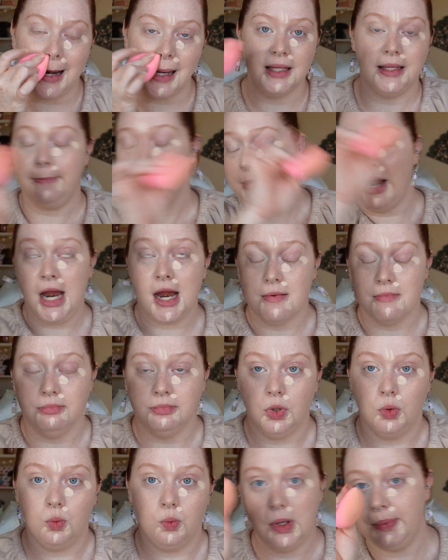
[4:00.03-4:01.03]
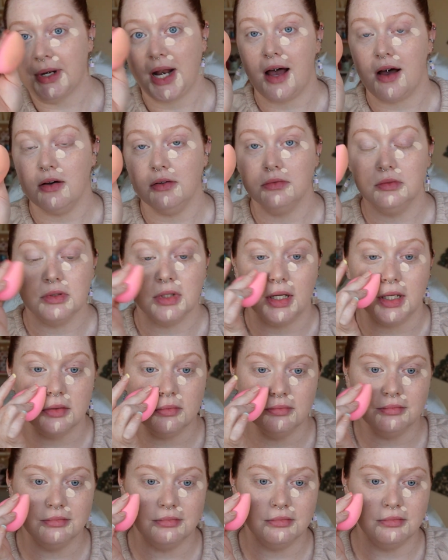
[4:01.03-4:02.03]
and then bam, whip it out, like,
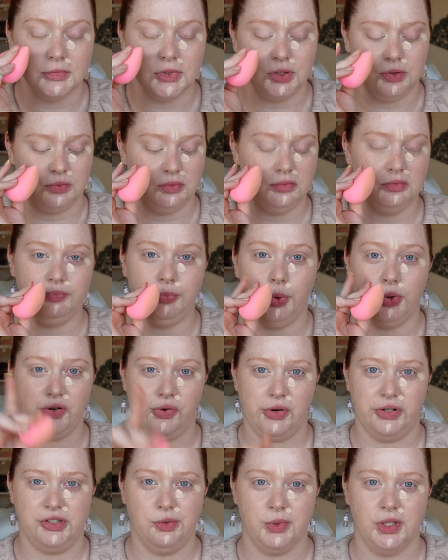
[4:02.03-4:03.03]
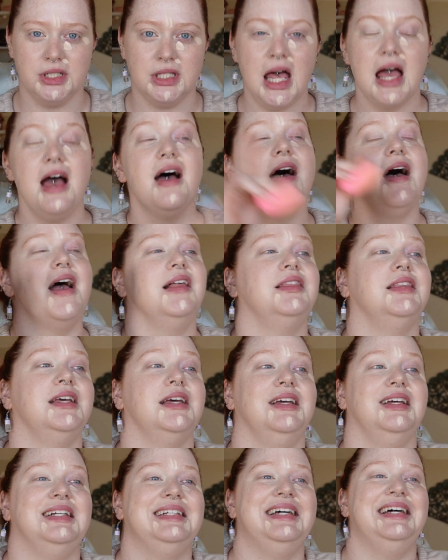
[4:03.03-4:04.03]
oh, poor choice of words, and
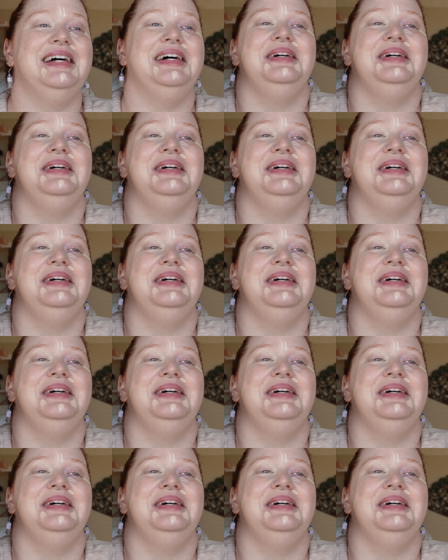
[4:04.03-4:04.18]
then